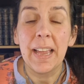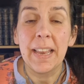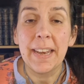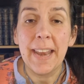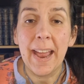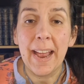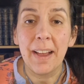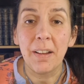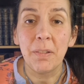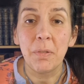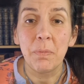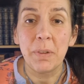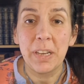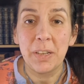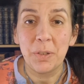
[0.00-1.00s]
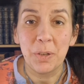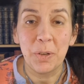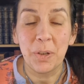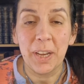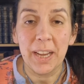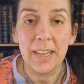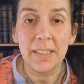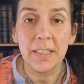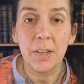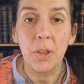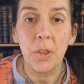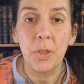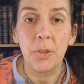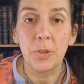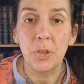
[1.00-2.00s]
And now we need to look at
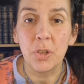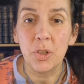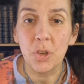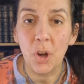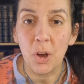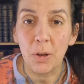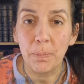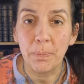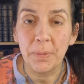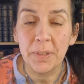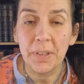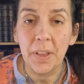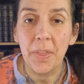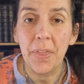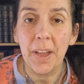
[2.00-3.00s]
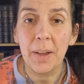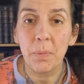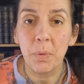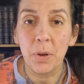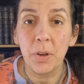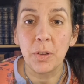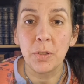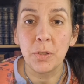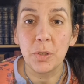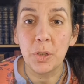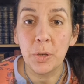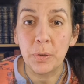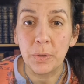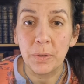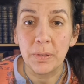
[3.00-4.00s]
the jobs that words
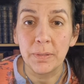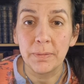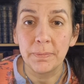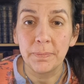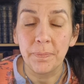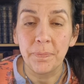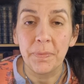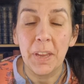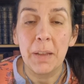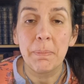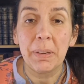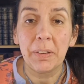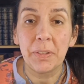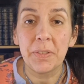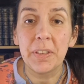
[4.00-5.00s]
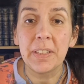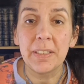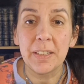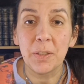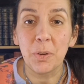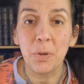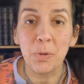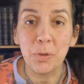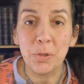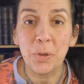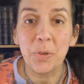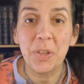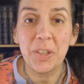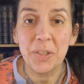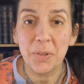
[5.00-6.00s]
do, because this is
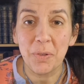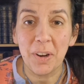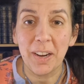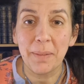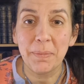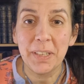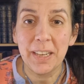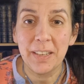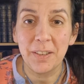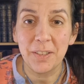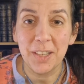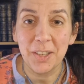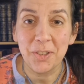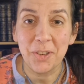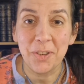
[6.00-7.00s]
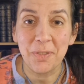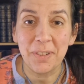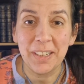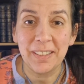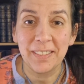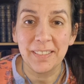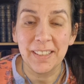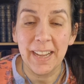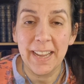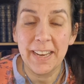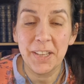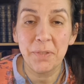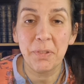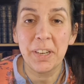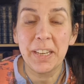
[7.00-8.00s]
also described in a dictionary. And
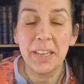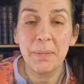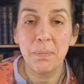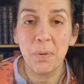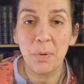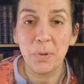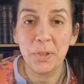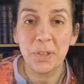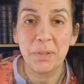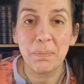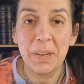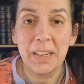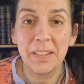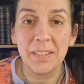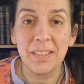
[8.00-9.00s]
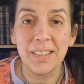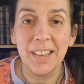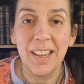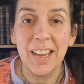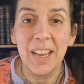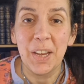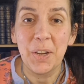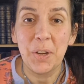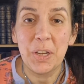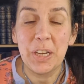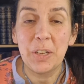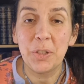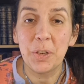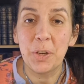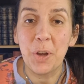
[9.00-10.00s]
it's really important because you
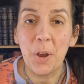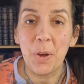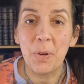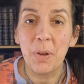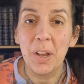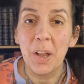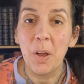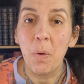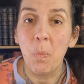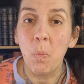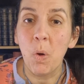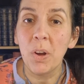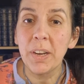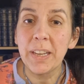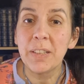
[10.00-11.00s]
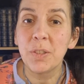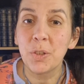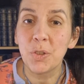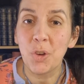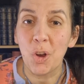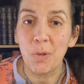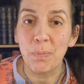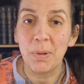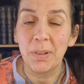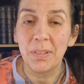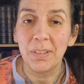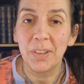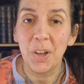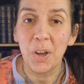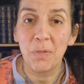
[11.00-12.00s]
need to know what is the job
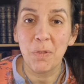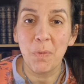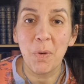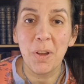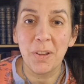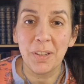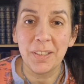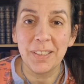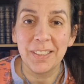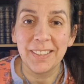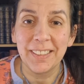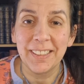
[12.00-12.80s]
of a word